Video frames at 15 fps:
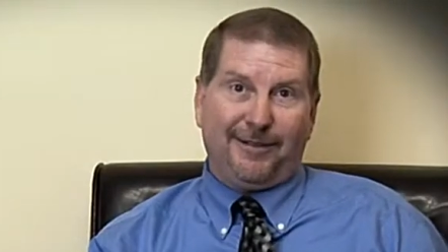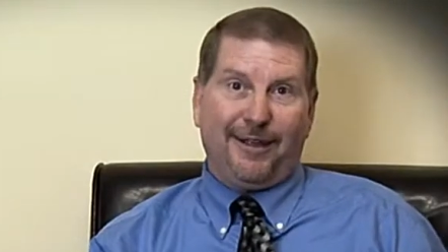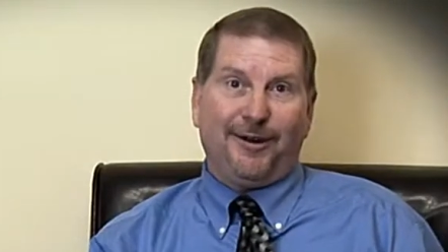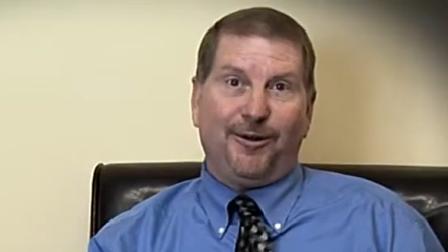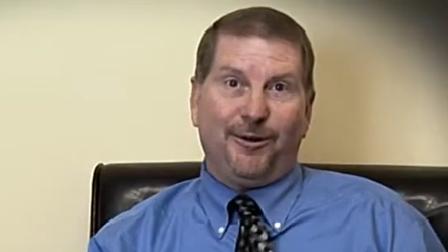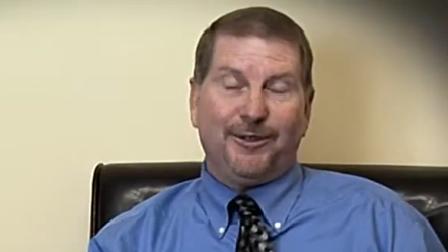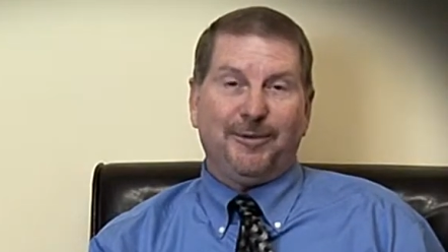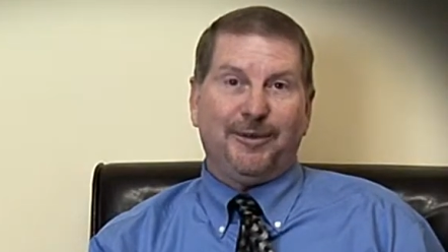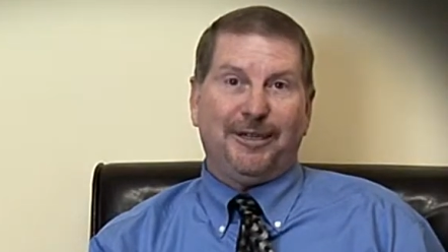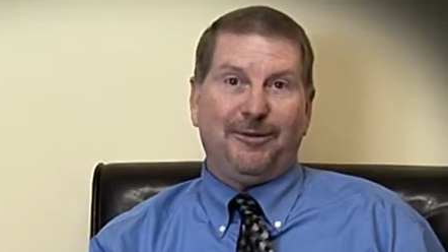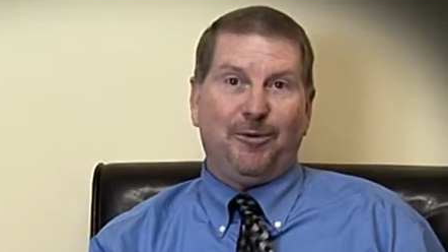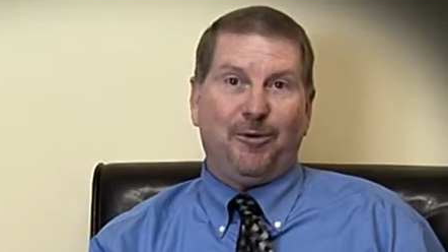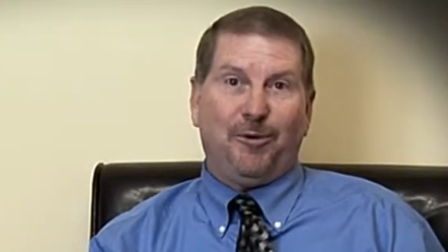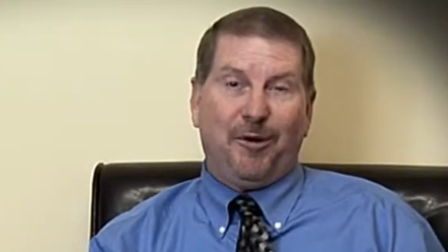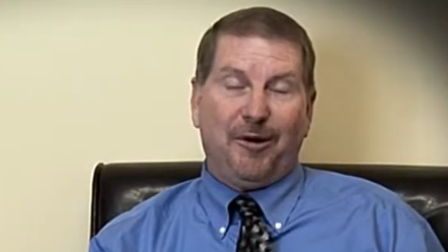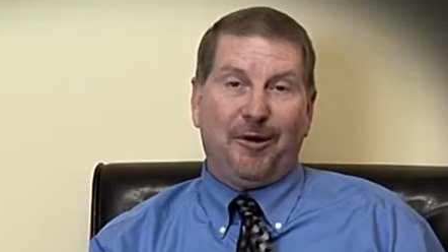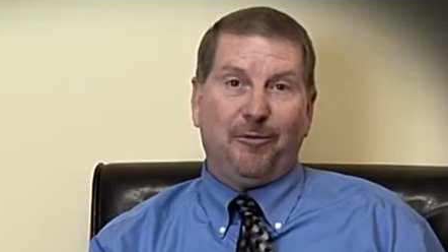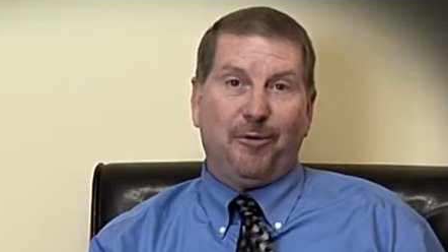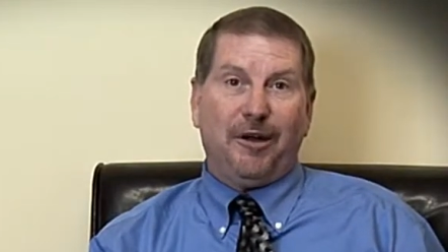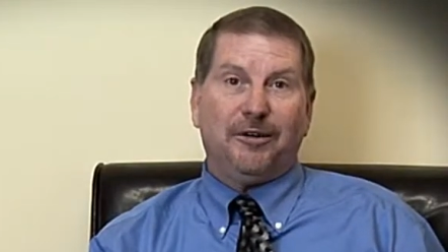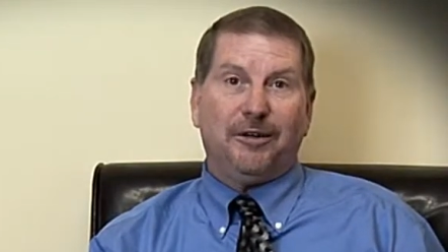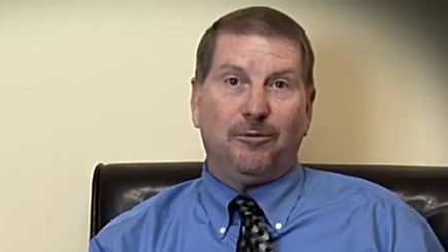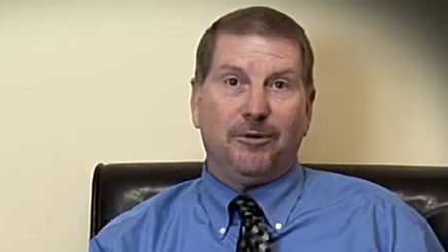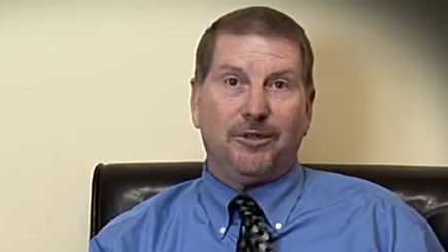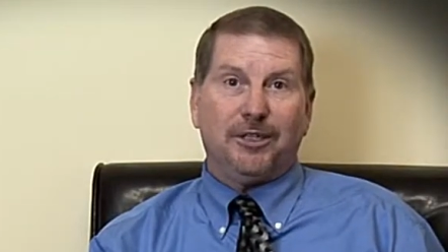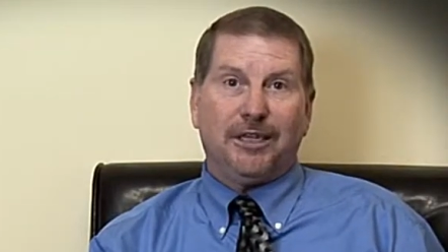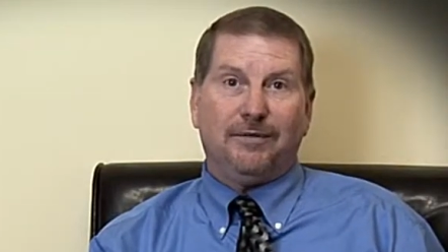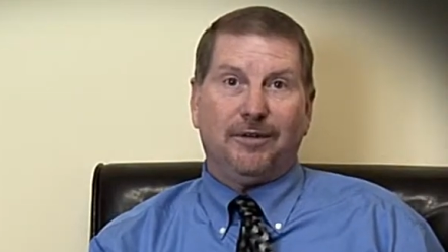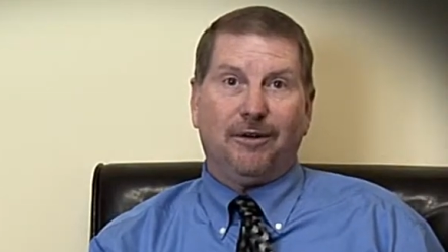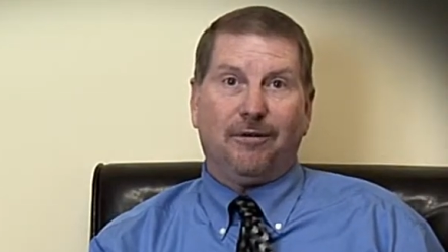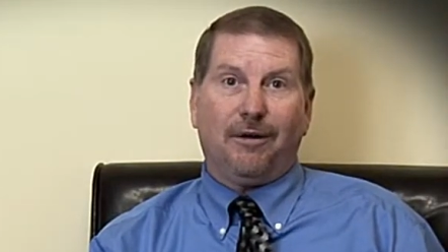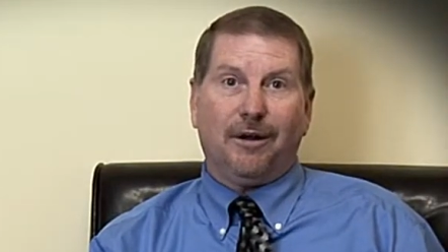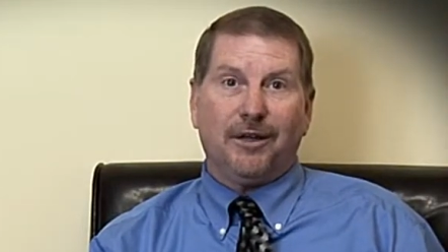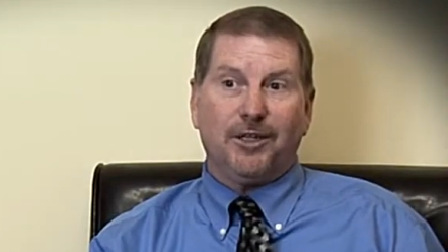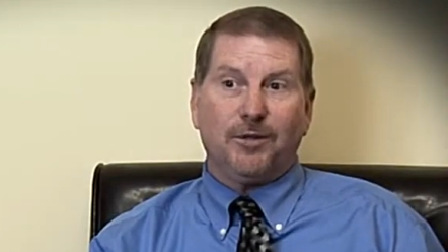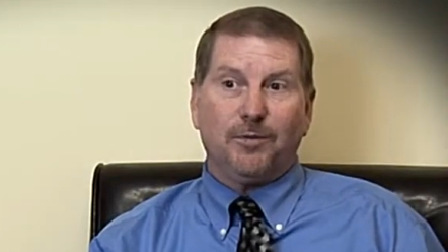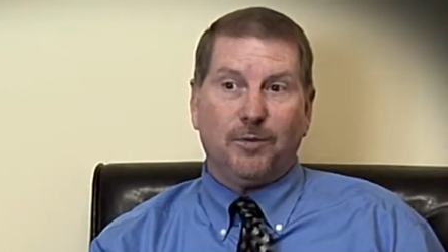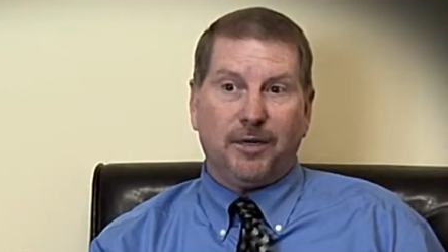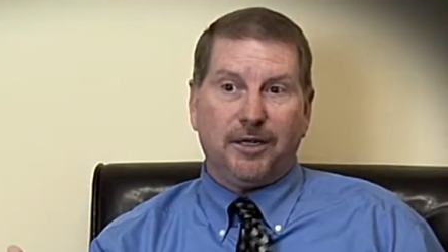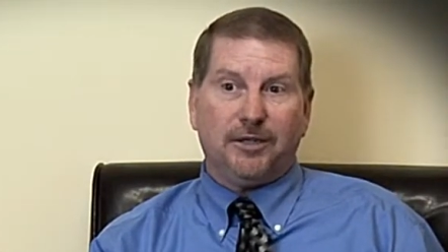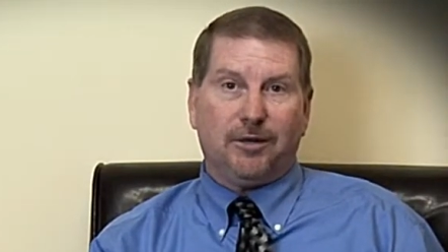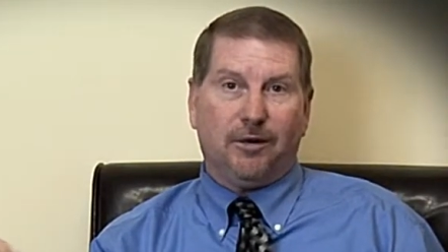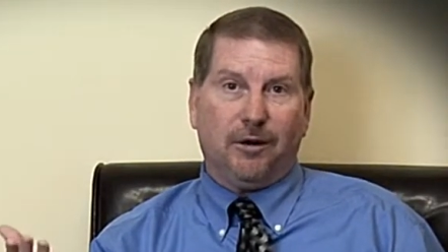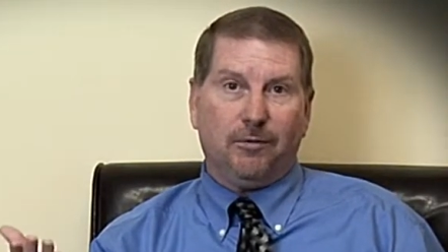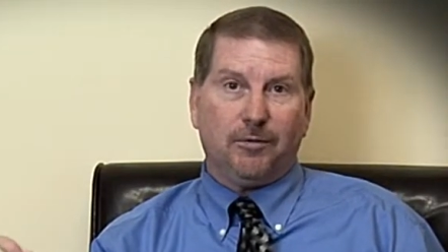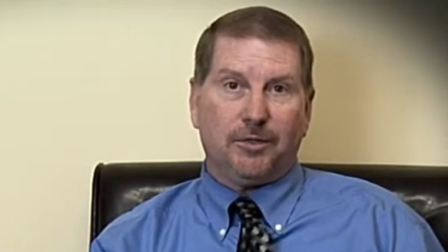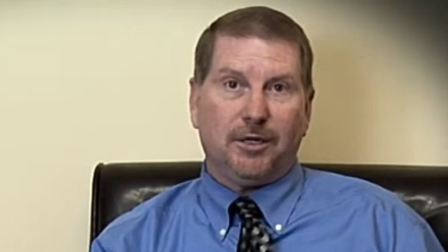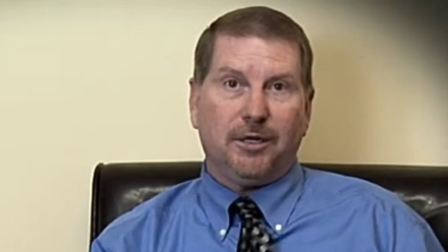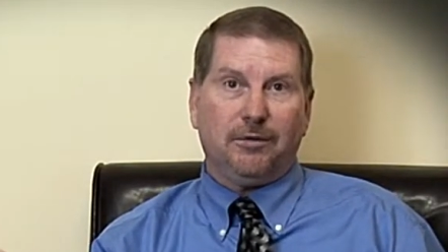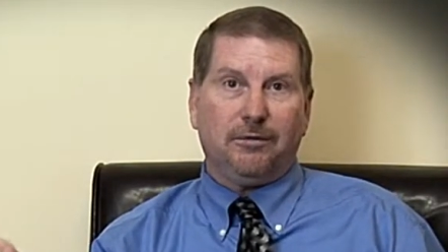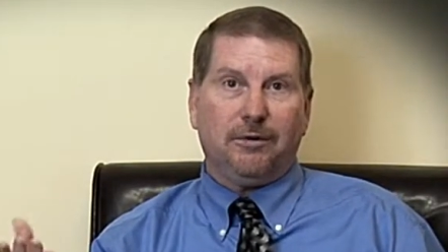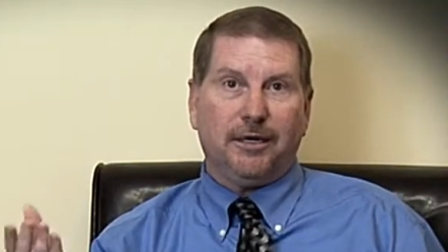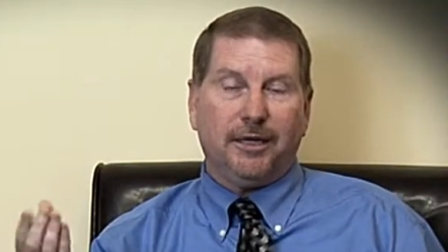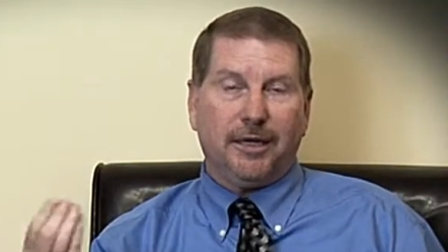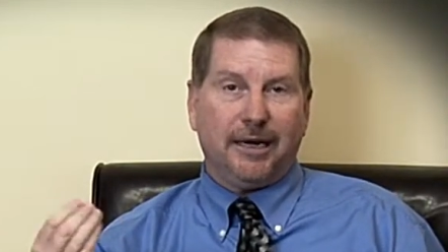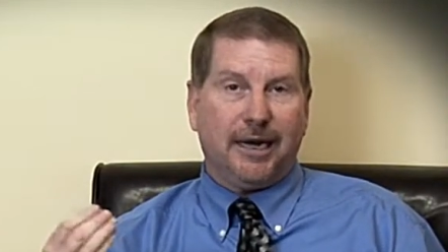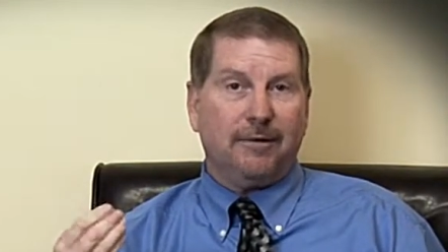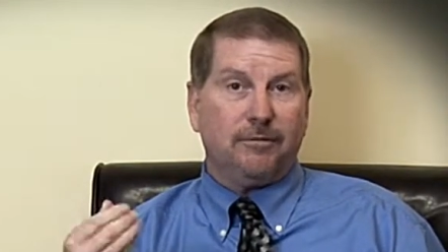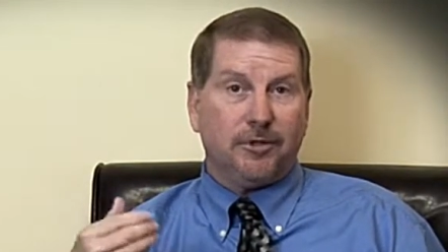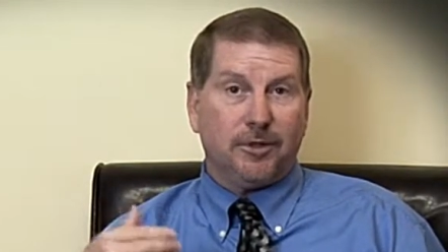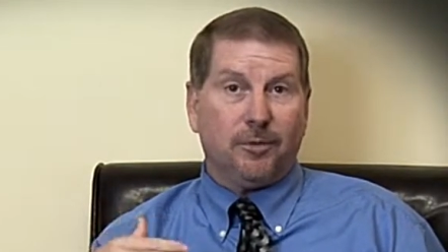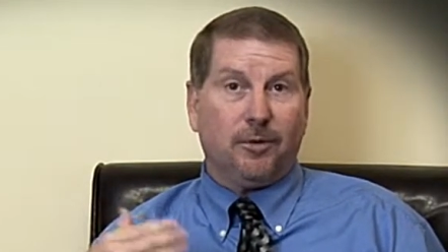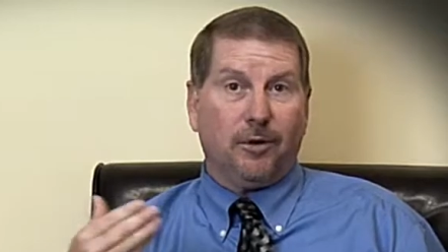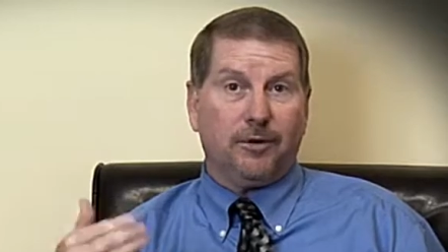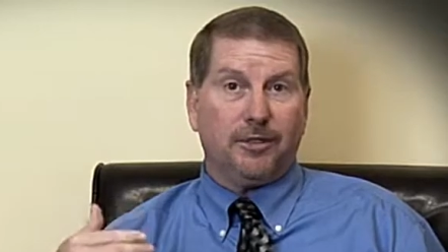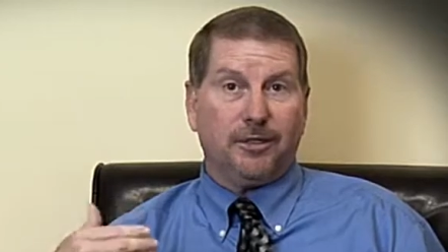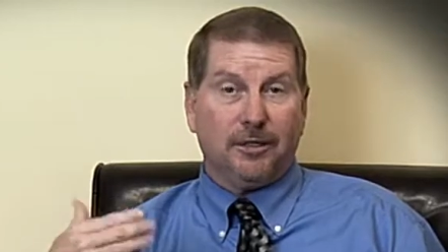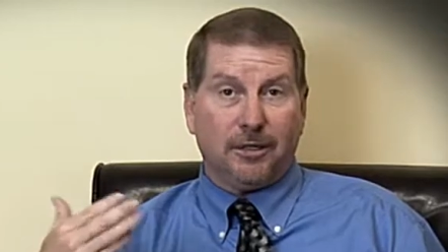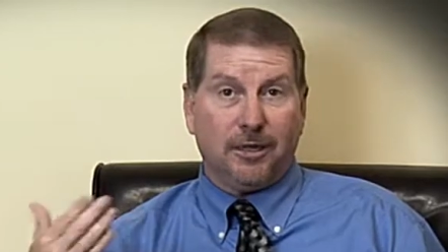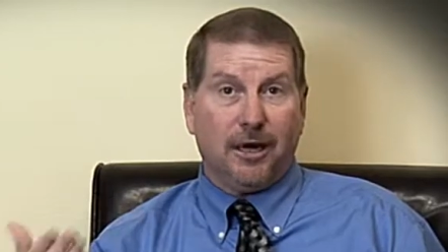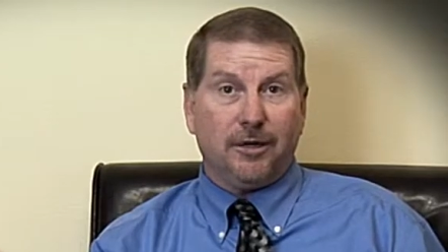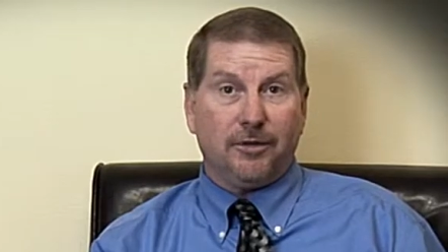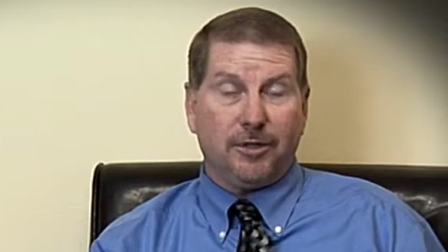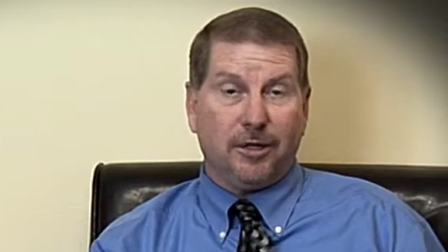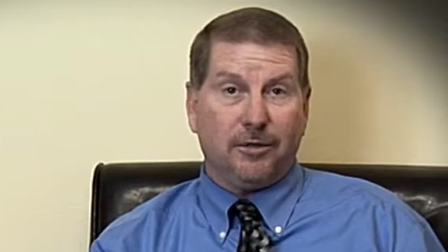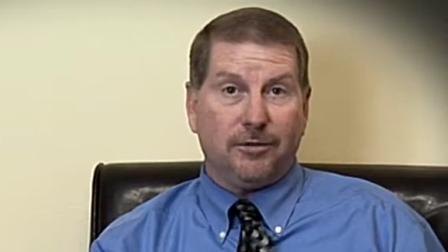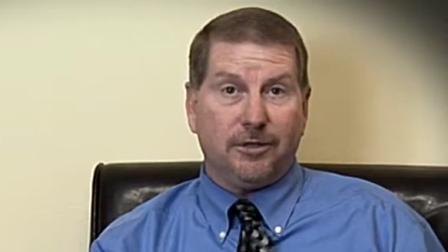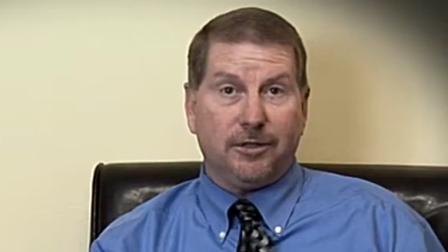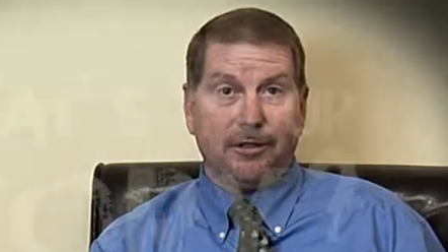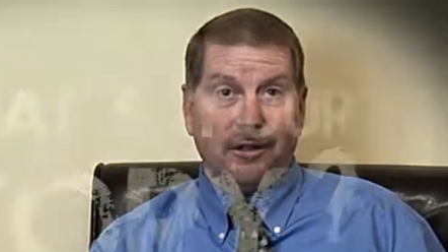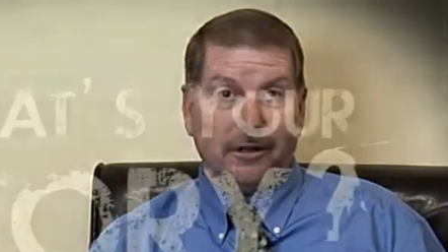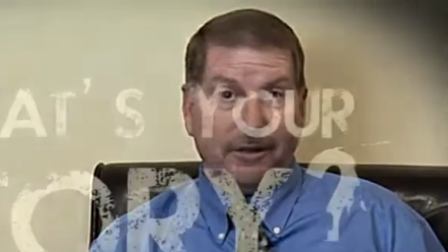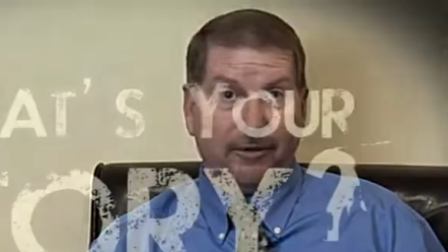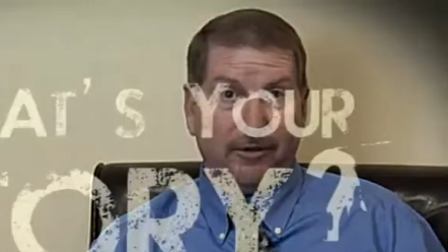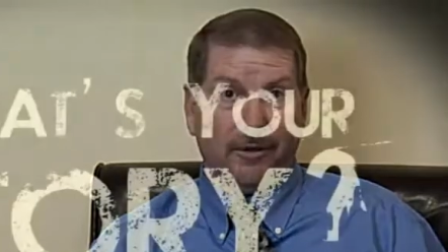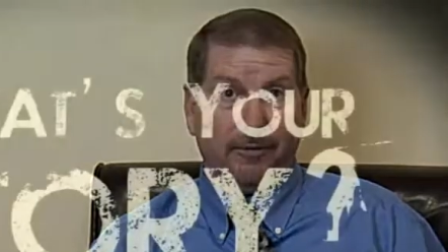that ultimately wound up receiving Christ. But his heart was hungry, and I was the person that God chose to deliver the